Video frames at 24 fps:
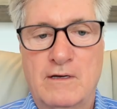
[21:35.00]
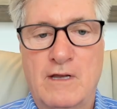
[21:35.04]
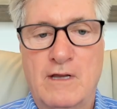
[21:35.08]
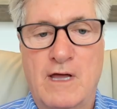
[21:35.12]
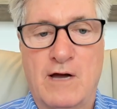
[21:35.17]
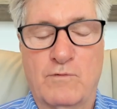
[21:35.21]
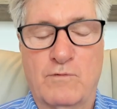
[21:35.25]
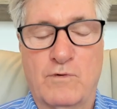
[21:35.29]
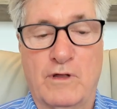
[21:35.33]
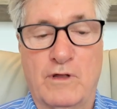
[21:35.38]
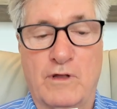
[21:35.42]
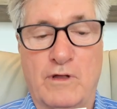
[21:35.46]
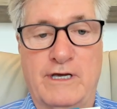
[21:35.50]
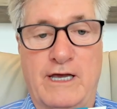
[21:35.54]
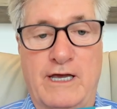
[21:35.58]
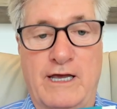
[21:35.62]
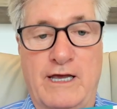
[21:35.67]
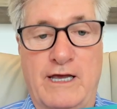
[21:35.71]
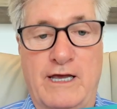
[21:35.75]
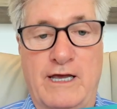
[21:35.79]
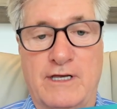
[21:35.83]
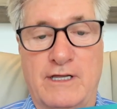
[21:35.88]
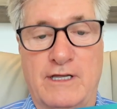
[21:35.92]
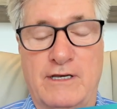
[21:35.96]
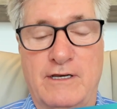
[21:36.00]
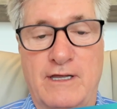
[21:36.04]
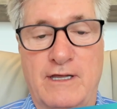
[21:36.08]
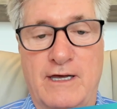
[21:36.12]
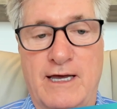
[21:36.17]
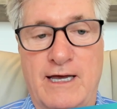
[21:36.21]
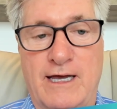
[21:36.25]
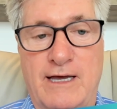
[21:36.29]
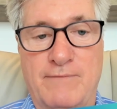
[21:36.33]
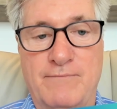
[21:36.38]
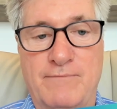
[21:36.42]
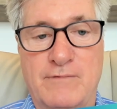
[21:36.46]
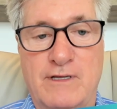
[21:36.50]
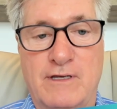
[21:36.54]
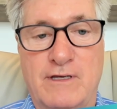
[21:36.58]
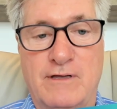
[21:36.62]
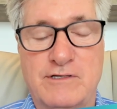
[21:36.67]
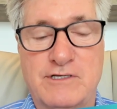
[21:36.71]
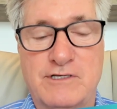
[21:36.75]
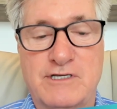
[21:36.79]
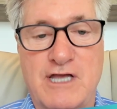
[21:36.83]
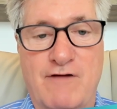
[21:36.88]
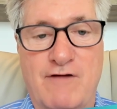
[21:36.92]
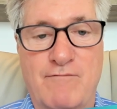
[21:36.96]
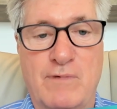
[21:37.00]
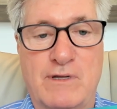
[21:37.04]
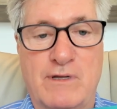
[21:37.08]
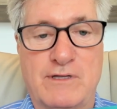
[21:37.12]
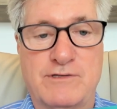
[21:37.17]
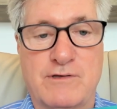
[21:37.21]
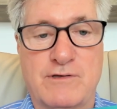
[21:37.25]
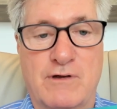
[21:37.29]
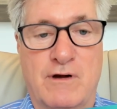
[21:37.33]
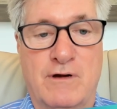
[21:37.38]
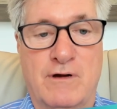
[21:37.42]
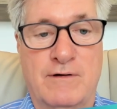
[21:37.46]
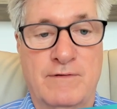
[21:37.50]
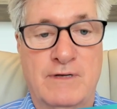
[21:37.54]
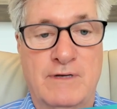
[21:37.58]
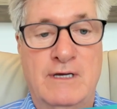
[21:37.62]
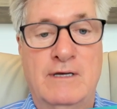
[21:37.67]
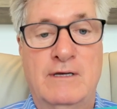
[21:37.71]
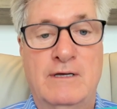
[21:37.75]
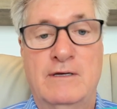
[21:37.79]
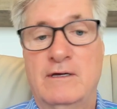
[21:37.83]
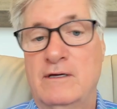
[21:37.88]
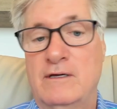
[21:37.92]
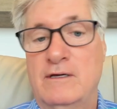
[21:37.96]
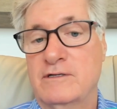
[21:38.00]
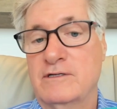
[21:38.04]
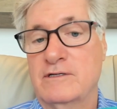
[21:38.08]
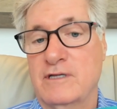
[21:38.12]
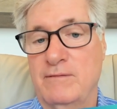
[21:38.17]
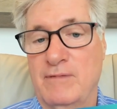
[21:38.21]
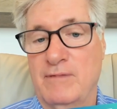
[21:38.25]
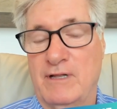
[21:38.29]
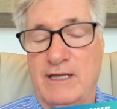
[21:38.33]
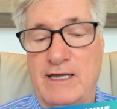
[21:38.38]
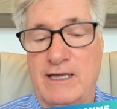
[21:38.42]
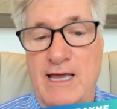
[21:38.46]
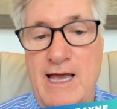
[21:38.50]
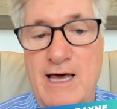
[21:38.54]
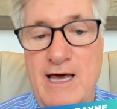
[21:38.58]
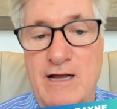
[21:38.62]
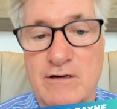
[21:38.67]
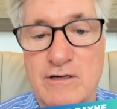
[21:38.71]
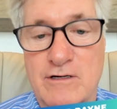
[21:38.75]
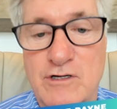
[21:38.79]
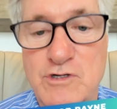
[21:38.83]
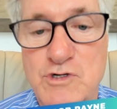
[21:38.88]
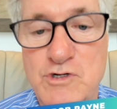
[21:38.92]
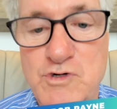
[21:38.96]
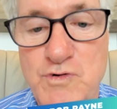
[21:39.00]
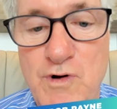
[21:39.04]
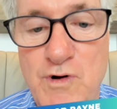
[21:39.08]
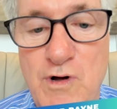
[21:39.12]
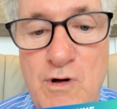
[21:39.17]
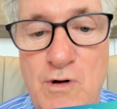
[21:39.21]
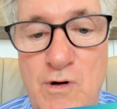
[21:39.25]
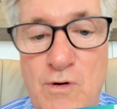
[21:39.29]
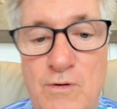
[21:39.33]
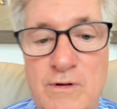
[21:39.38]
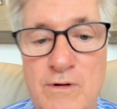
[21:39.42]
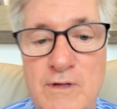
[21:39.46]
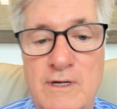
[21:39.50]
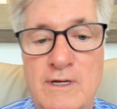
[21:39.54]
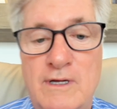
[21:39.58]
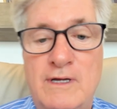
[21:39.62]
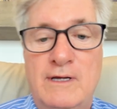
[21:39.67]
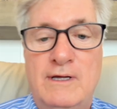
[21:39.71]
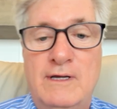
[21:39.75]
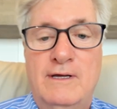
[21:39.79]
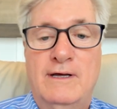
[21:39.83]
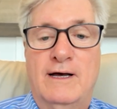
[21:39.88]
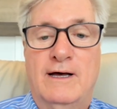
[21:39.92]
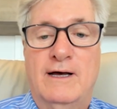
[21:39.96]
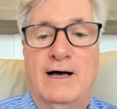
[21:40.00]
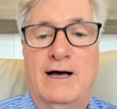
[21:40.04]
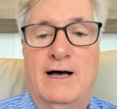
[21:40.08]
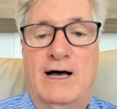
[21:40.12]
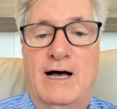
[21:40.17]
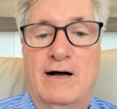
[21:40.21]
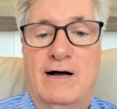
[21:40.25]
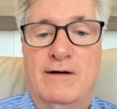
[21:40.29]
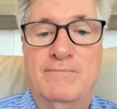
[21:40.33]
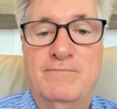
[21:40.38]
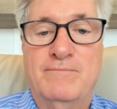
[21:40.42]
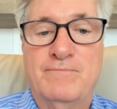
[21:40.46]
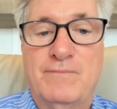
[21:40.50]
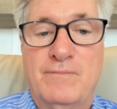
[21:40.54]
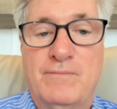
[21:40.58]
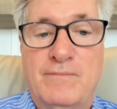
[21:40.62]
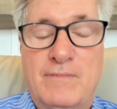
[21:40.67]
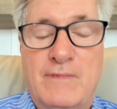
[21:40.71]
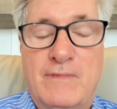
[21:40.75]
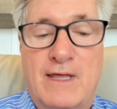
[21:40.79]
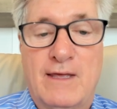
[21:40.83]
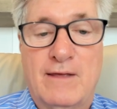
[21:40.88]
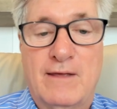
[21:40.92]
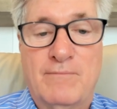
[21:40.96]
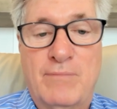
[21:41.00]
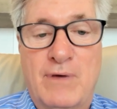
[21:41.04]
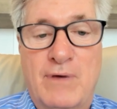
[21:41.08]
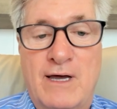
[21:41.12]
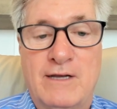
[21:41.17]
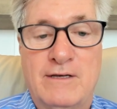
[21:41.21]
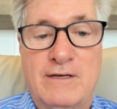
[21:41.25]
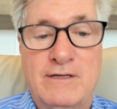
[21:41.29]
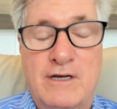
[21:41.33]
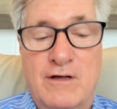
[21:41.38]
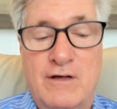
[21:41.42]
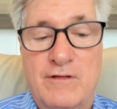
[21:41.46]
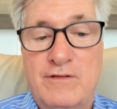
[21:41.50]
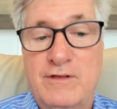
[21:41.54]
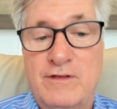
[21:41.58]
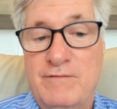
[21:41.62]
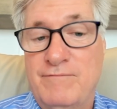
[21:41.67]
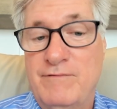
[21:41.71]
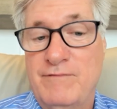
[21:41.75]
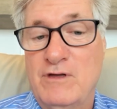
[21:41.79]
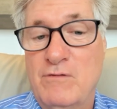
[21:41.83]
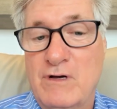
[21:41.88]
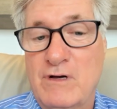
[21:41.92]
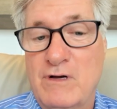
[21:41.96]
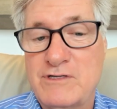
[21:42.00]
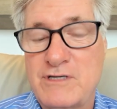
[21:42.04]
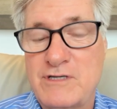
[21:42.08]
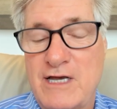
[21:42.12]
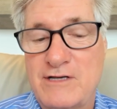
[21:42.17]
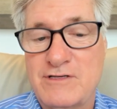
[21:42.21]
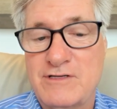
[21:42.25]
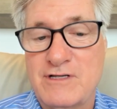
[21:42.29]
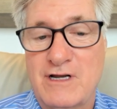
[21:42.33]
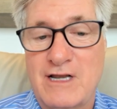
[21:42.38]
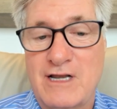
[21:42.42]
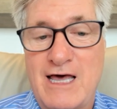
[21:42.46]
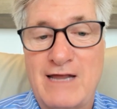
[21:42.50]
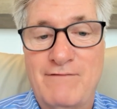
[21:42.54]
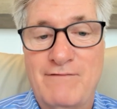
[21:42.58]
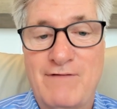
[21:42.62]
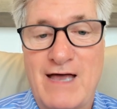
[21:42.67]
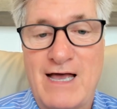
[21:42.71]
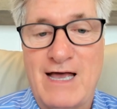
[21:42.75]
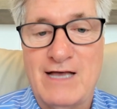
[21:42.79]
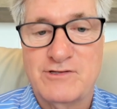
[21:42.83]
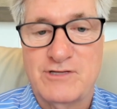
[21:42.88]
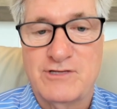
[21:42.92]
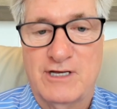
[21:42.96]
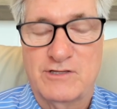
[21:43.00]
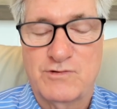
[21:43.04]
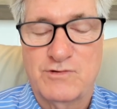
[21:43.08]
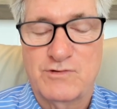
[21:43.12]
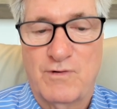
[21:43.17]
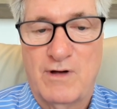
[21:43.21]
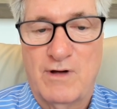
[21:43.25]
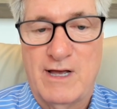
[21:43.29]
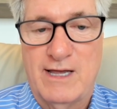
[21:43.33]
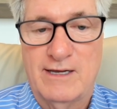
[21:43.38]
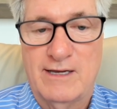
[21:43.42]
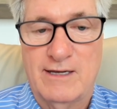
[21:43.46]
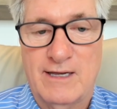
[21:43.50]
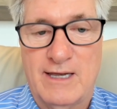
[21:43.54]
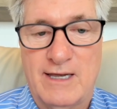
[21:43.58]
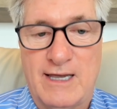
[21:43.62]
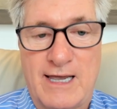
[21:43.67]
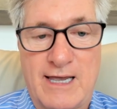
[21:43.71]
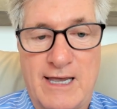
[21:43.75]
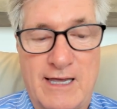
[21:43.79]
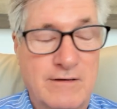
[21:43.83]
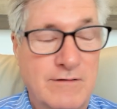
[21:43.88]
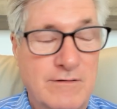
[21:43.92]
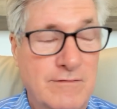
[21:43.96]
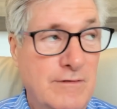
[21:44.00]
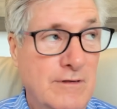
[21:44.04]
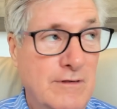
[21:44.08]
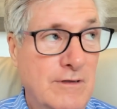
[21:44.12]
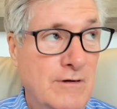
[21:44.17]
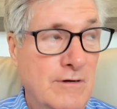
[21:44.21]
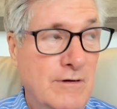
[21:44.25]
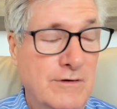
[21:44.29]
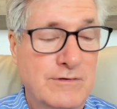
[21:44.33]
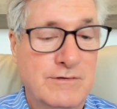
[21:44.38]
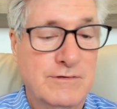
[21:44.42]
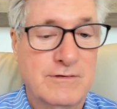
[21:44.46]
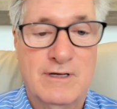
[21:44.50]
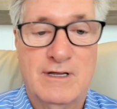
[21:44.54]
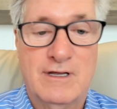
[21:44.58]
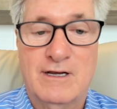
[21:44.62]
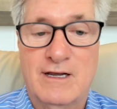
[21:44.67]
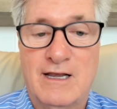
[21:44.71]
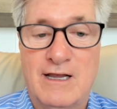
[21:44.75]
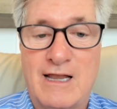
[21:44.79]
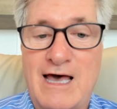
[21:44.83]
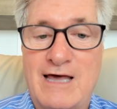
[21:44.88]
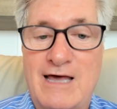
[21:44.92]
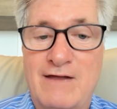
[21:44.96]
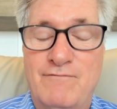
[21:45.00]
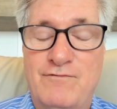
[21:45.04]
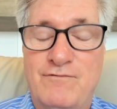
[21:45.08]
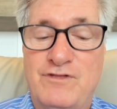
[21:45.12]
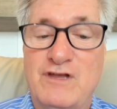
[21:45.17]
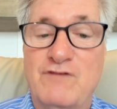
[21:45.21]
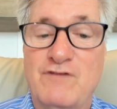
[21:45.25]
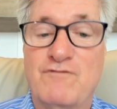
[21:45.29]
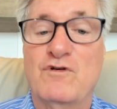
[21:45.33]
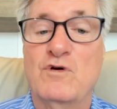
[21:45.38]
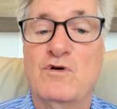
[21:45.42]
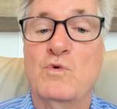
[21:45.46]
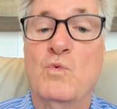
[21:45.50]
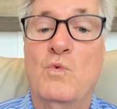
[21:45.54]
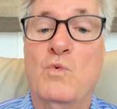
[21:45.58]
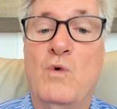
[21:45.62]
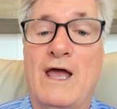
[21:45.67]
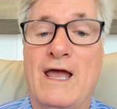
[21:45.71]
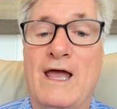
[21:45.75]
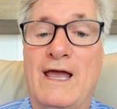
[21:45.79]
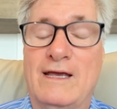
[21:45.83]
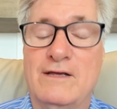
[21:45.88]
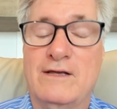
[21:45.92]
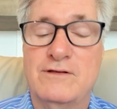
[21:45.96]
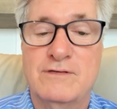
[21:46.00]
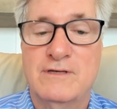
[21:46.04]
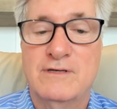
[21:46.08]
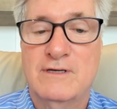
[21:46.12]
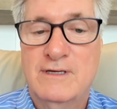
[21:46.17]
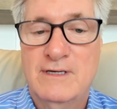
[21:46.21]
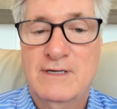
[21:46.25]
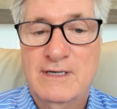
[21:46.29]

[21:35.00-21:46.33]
No, it really is. And these governments are seemingly out of control. But, you know, the U.S. has a lot of assets, right? And there's a lot of different ways,